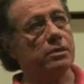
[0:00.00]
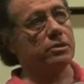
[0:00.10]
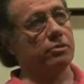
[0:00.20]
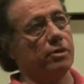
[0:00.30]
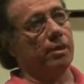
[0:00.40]

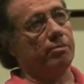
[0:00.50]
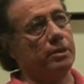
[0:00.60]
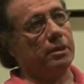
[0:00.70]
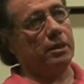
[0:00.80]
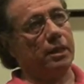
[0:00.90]

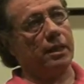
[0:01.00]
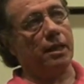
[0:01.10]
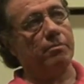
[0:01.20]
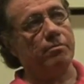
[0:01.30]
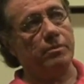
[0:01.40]
script and
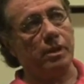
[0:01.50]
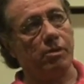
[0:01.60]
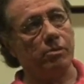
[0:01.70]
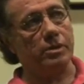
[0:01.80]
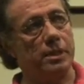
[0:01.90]
I
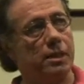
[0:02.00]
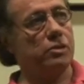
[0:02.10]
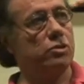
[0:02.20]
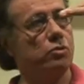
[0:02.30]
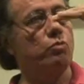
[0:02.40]
narrow it
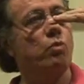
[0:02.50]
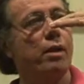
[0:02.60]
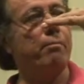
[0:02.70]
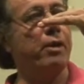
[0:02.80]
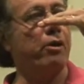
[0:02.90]
down to
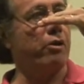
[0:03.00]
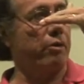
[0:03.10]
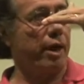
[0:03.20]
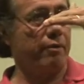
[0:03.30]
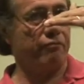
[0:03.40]
one paragraph.